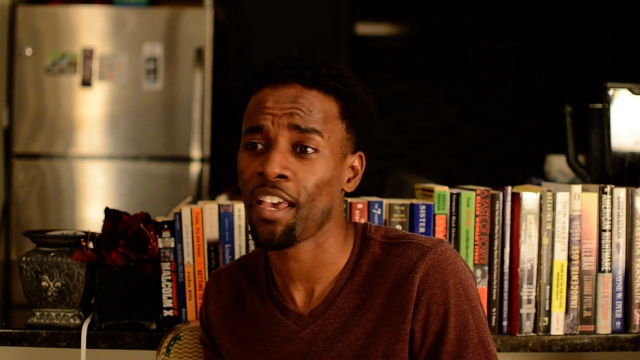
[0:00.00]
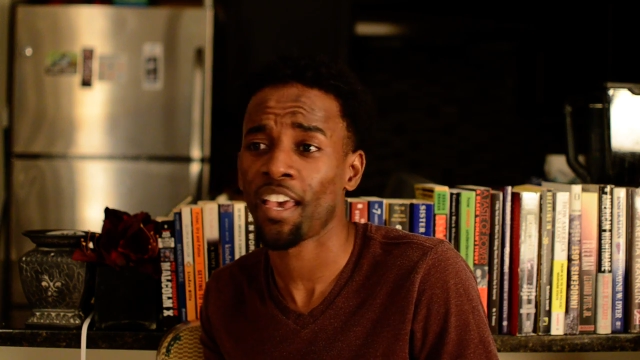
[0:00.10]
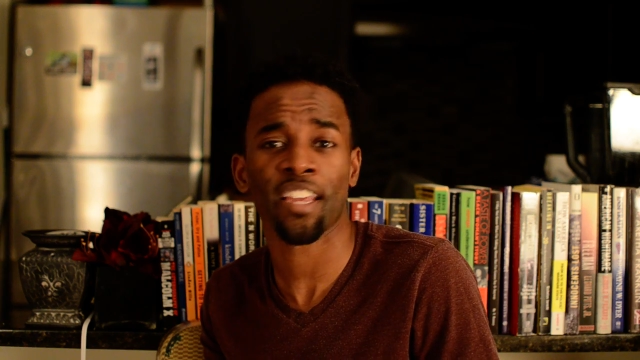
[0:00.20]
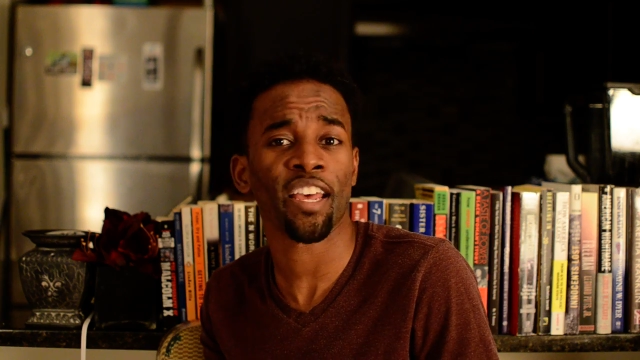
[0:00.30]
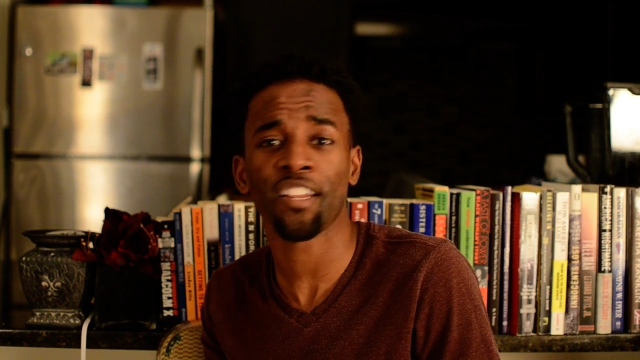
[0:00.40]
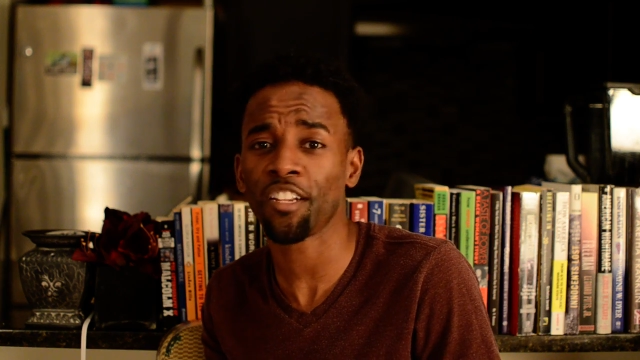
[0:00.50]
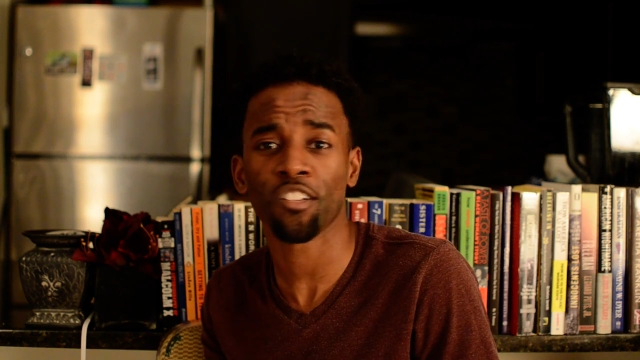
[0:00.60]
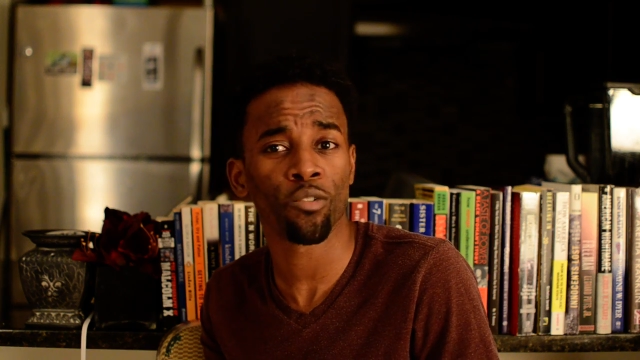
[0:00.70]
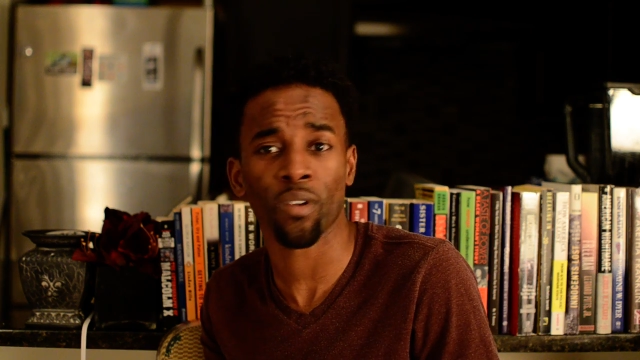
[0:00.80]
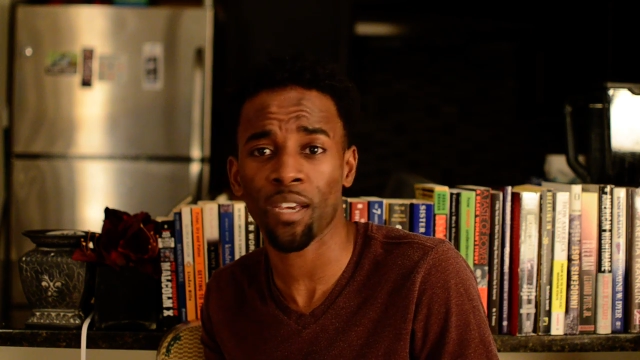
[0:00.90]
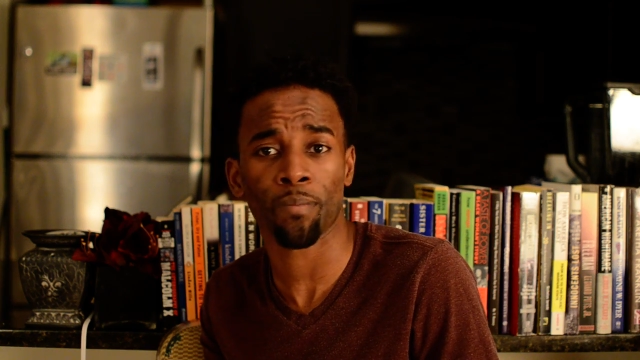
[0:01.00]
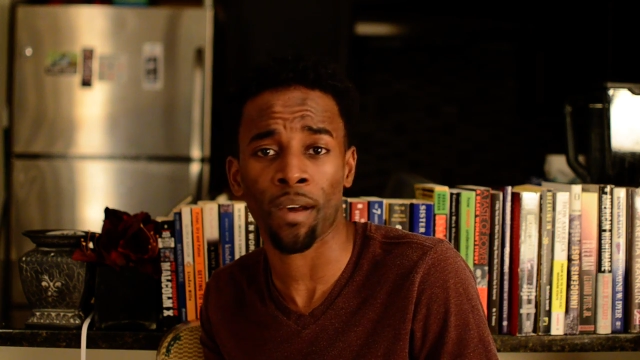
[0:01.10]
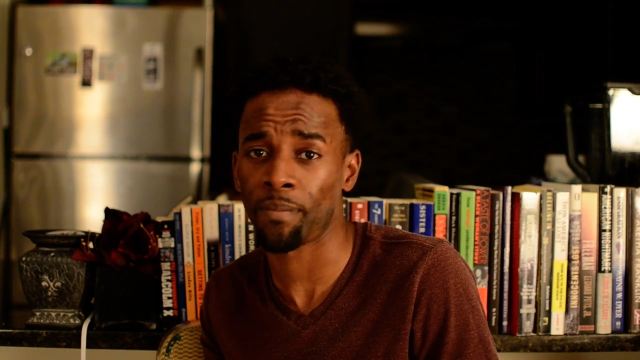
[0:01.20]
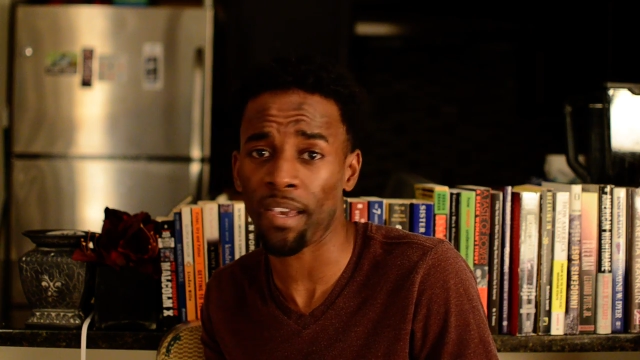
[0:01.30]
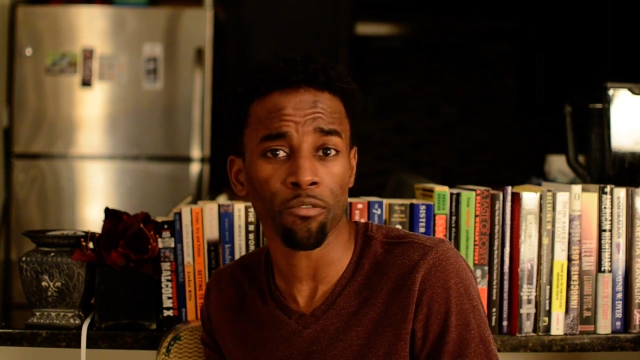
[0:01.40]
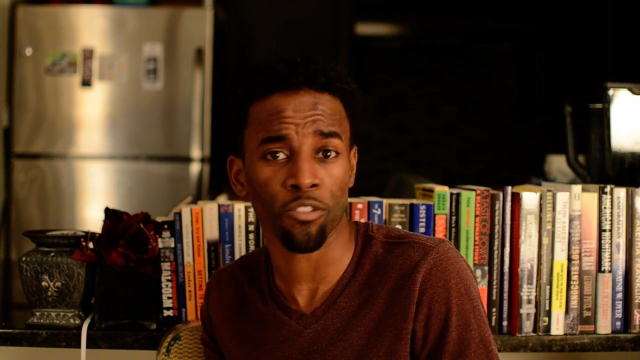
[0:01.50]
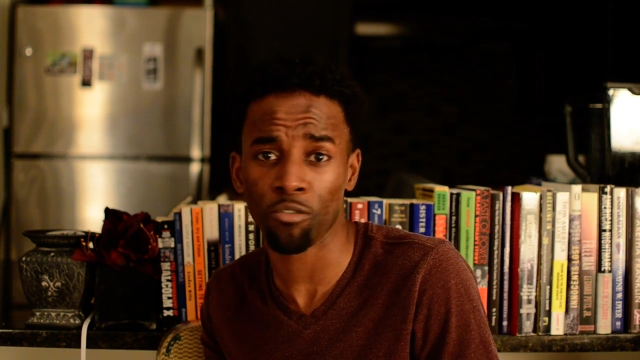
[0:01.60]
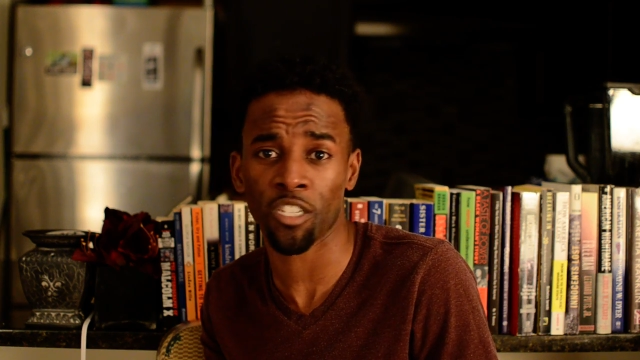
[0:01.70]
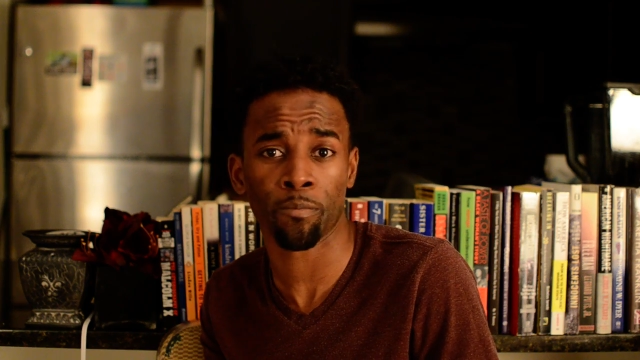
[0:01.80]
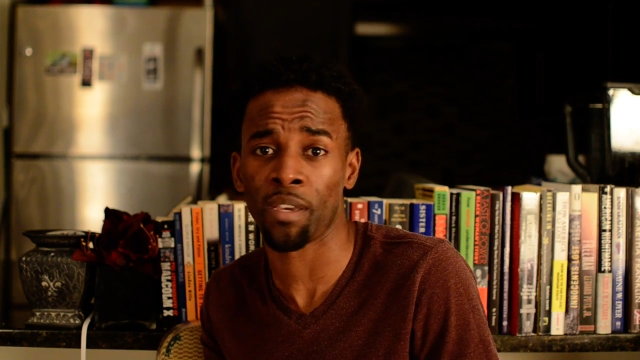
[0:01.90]
ain't had nothing to do with hip-hop. That was
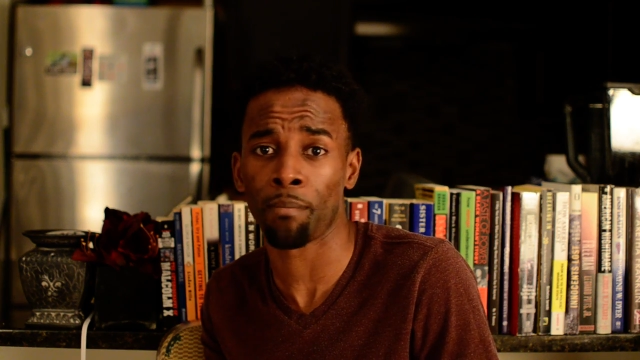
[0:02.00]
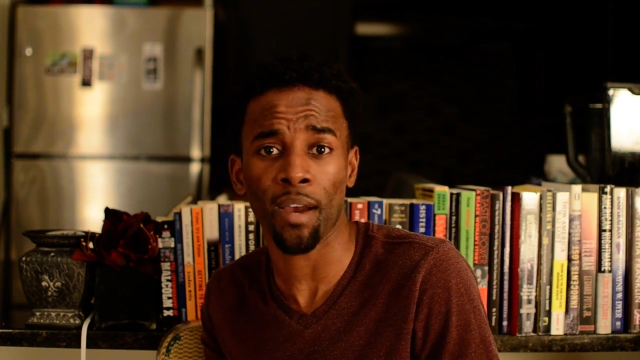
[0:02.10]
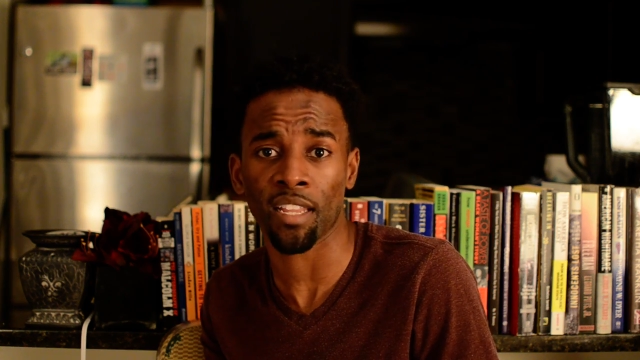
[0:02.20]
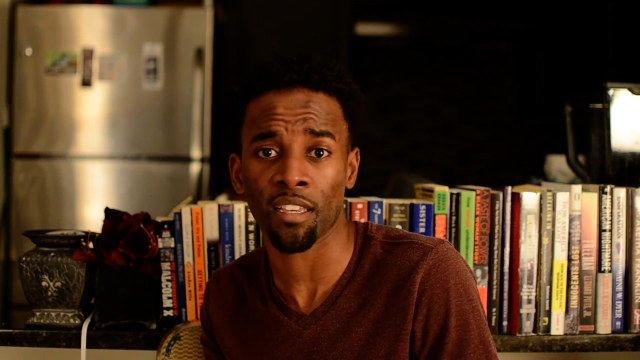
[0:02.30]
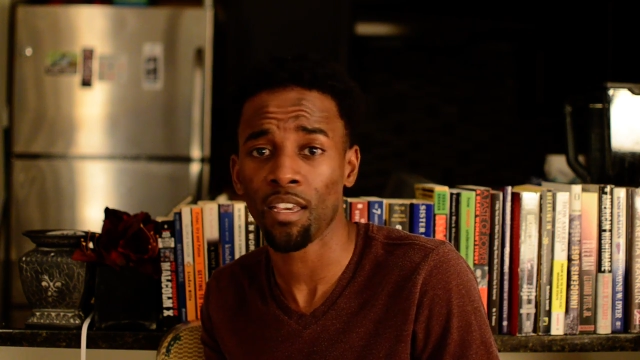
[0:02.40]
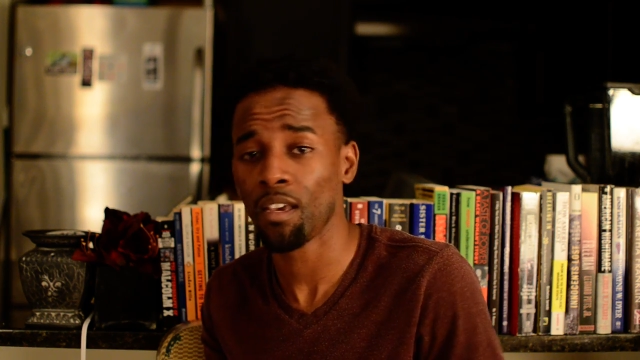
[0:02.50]
you just being Miley.